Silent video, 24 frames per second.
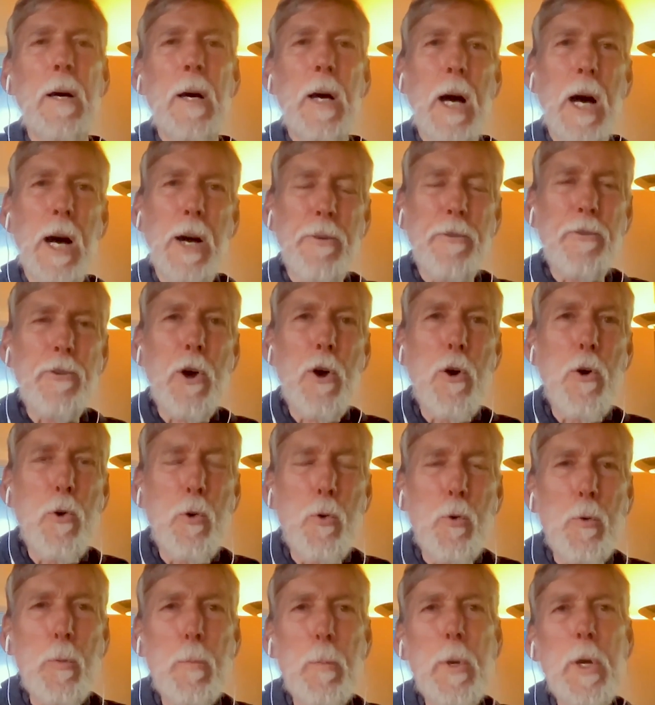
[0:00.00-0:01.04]

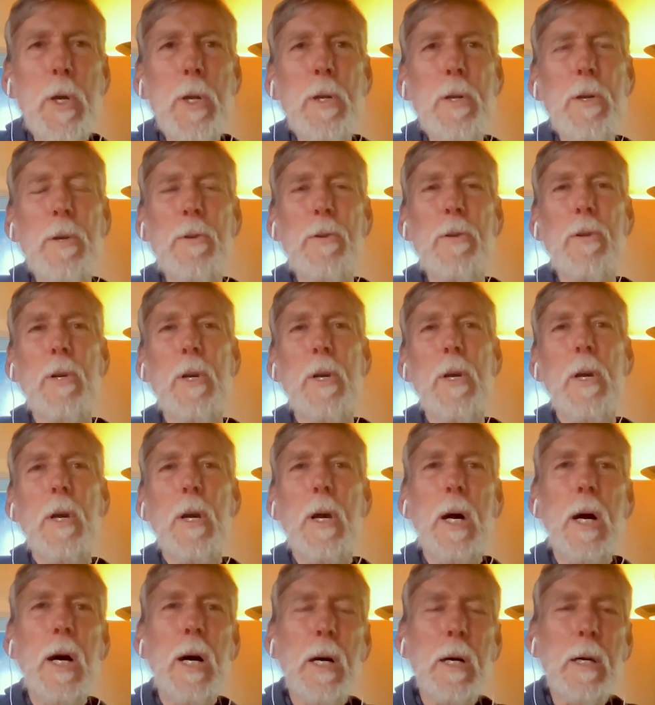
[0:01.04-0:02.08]
atonement,
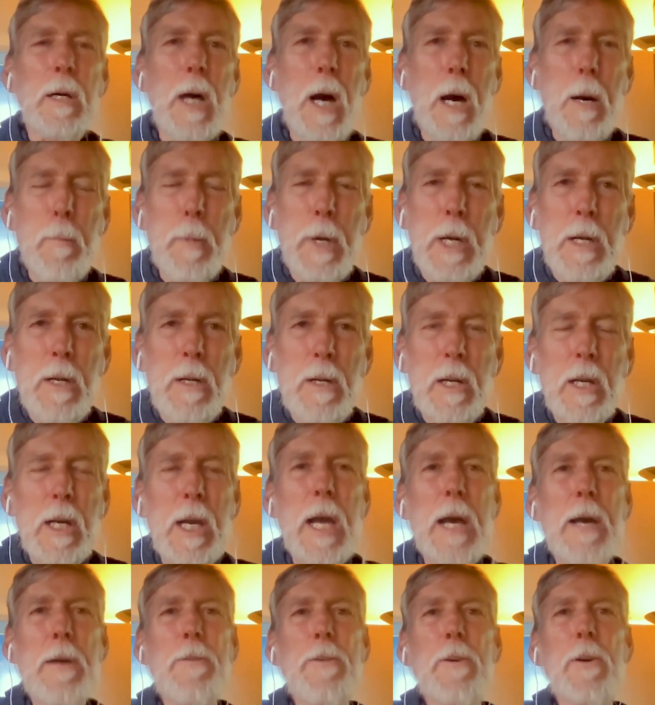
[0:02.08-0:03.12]
coming
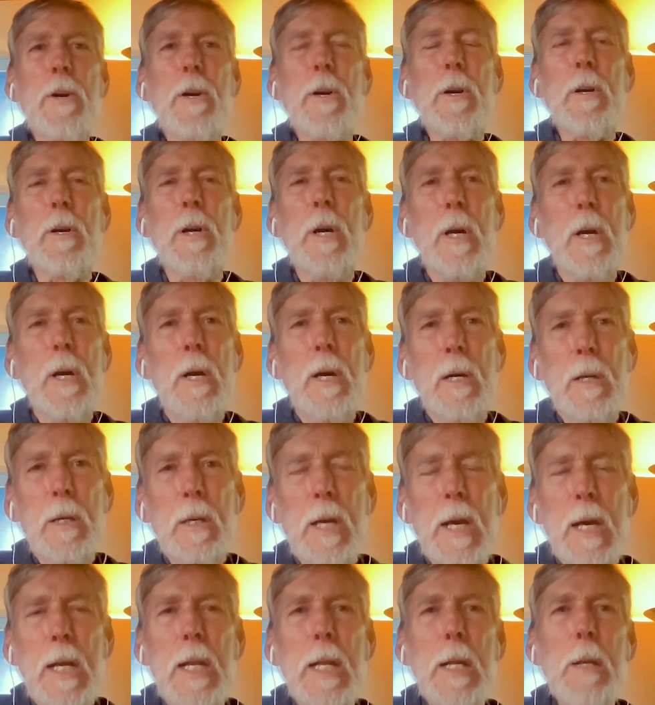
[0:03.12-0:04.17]
together,
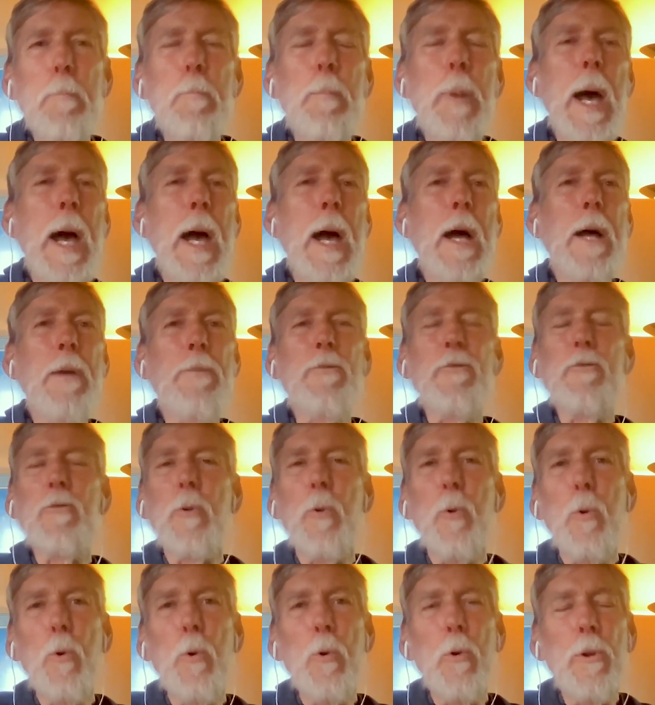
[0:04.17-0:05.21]
getting past
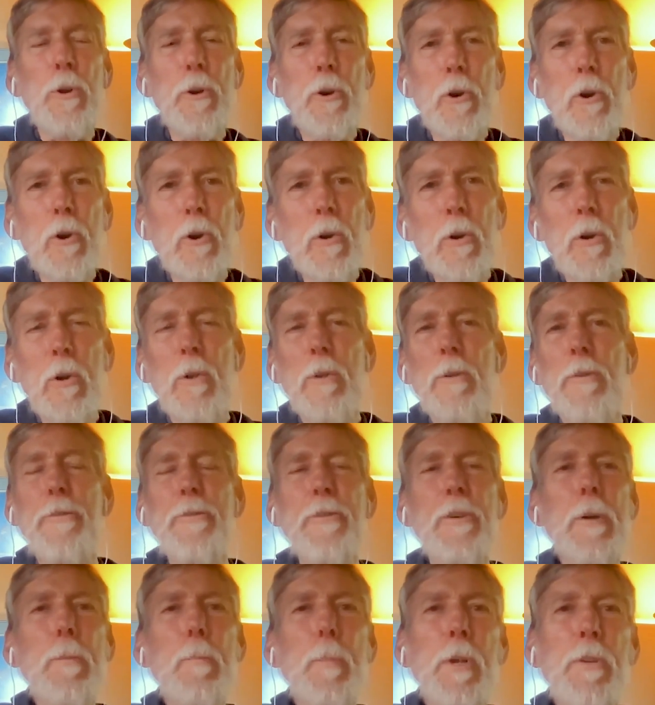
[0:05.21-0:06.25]
old hurdles
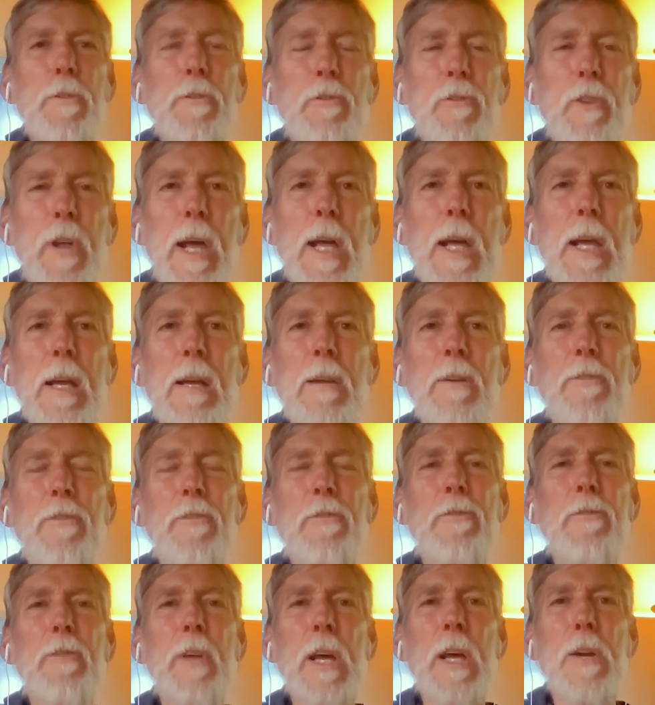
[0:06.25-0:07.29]
and
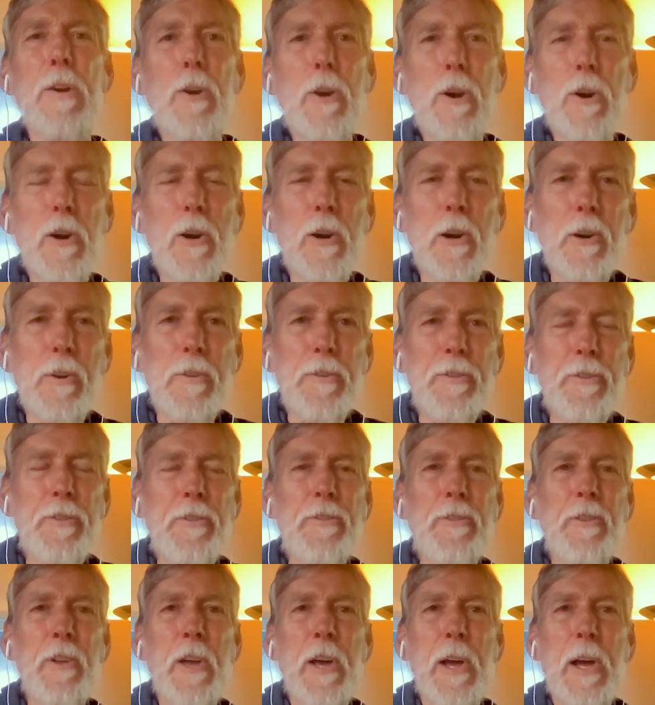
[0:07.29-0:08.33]
mistakes and
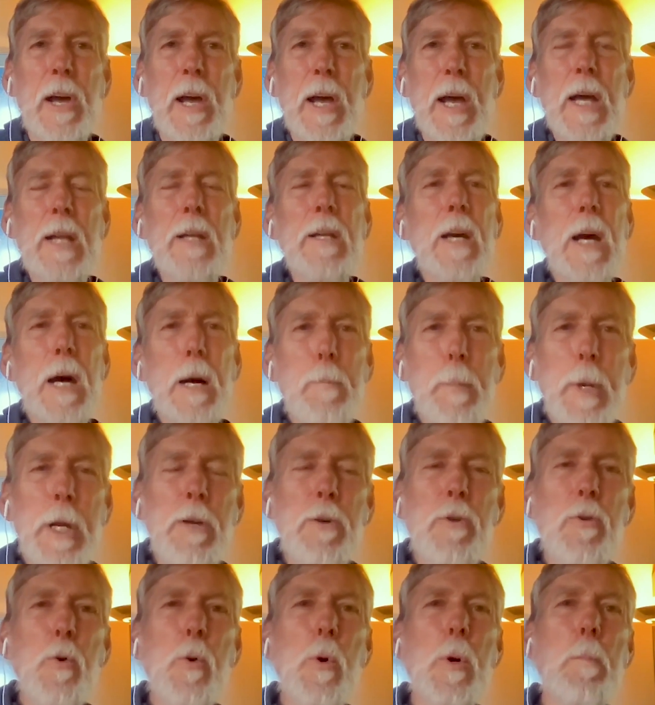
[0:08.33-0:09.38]
hurts, and
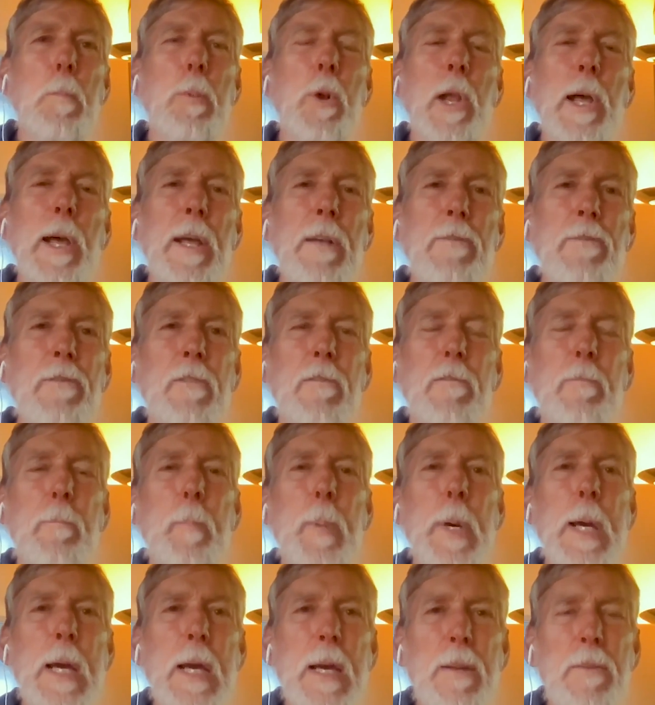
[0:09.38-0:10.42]
coming to a place of
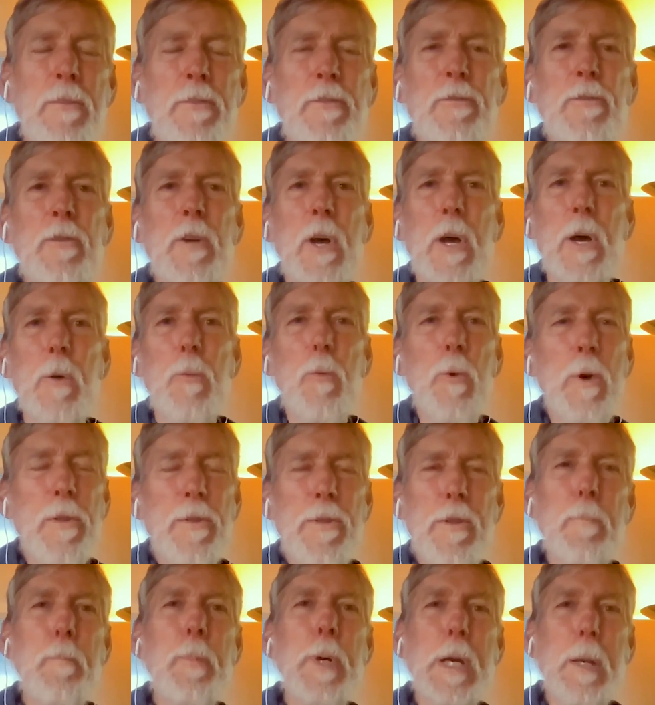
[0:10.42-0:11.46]
peace with
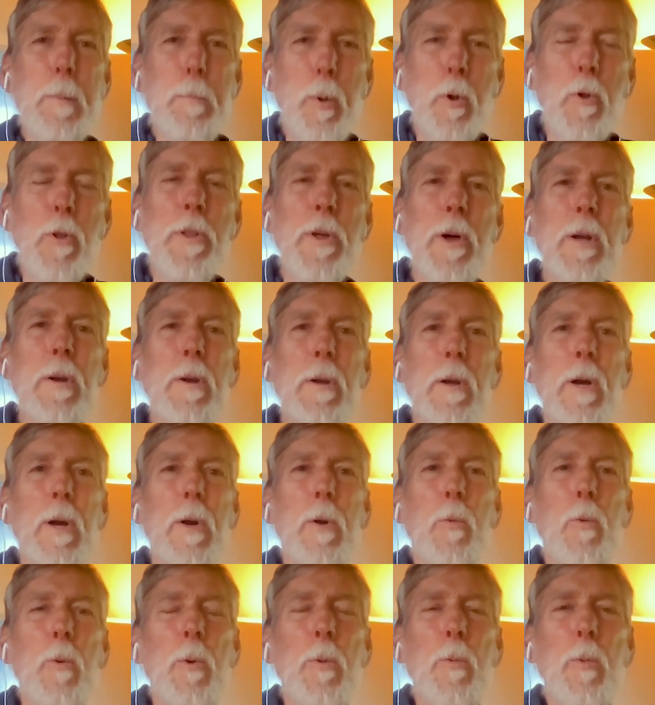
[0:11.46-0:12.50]
the people that
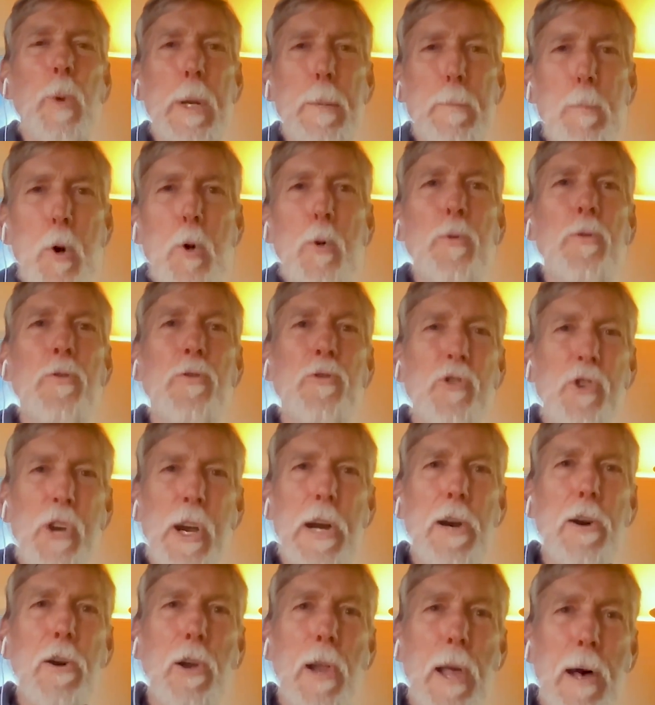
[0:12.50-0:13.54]
we most
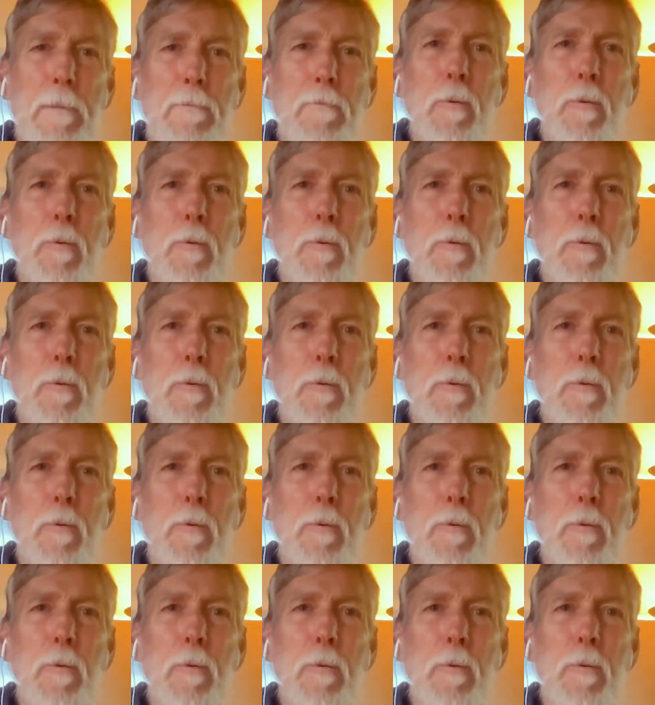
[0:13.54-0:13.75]
share love